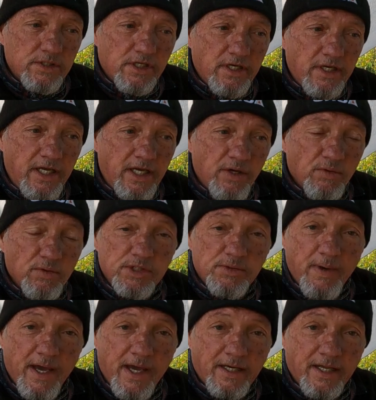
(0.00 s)
was an equal
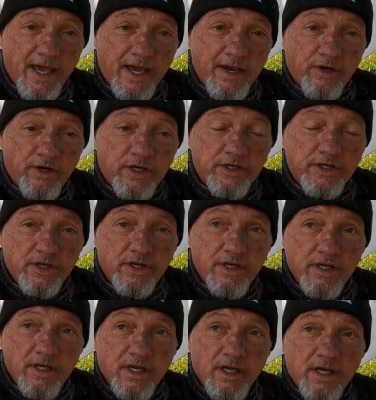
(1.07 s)
span canard,
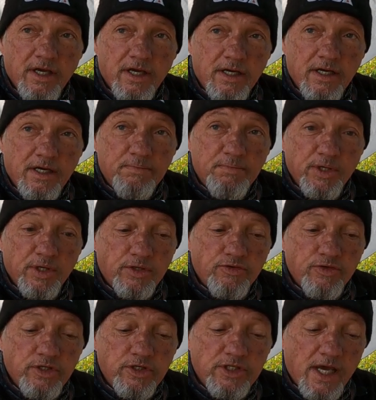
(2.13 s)
Bert
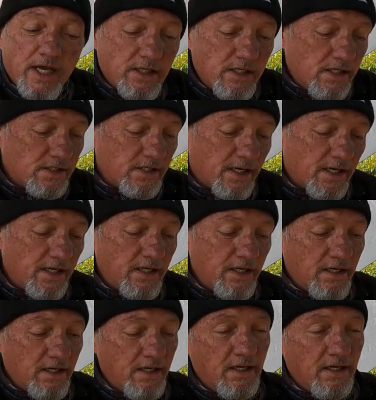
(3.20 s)
Rutan design.